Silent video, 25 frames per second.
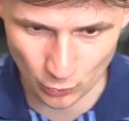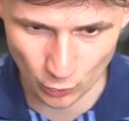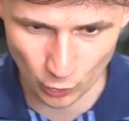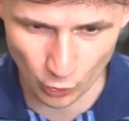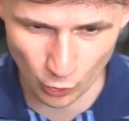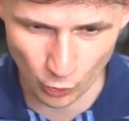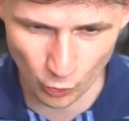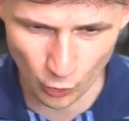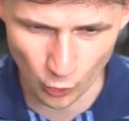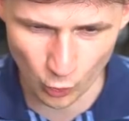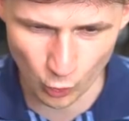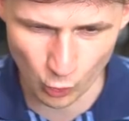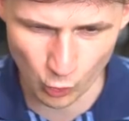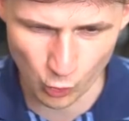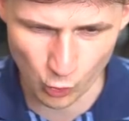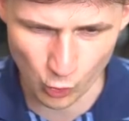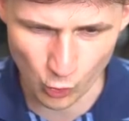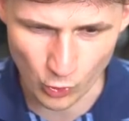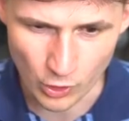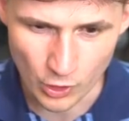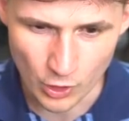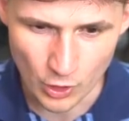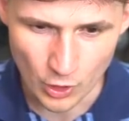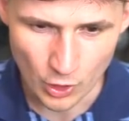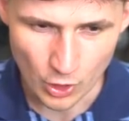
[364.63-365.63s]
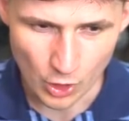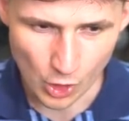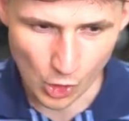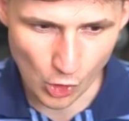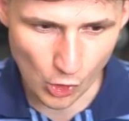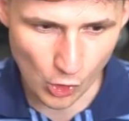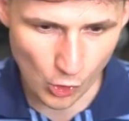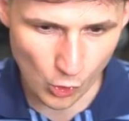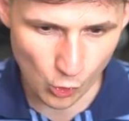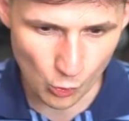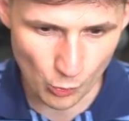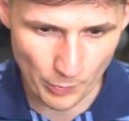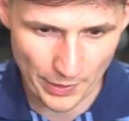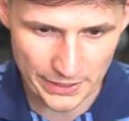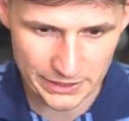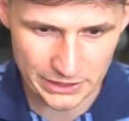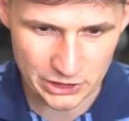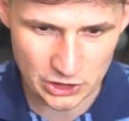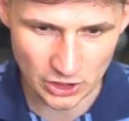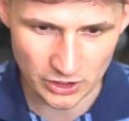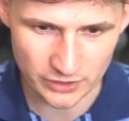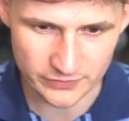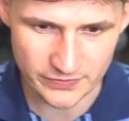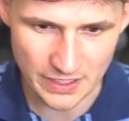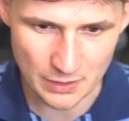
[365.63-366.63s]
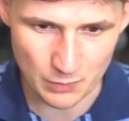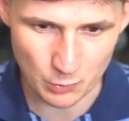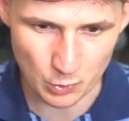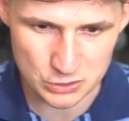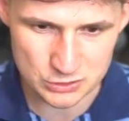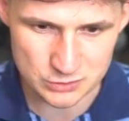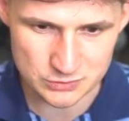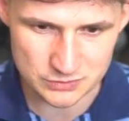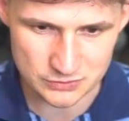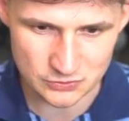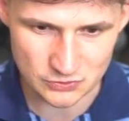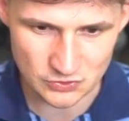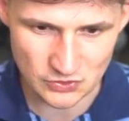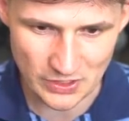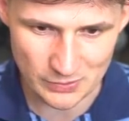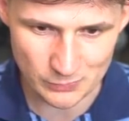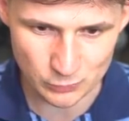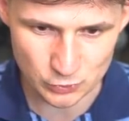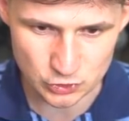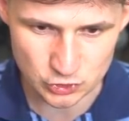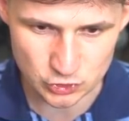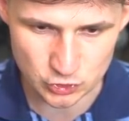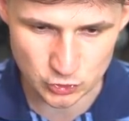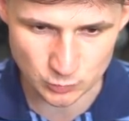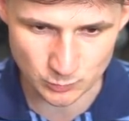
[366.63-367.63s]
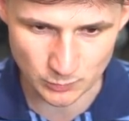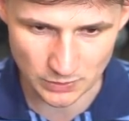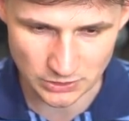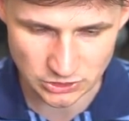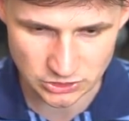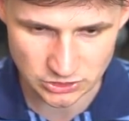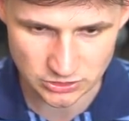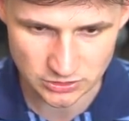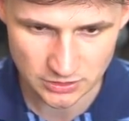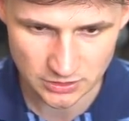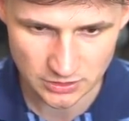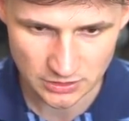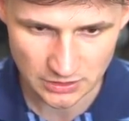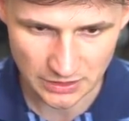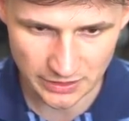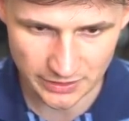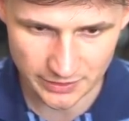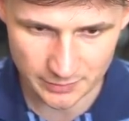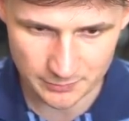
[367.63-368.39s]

Oh. Oh my god, that was that was too much. I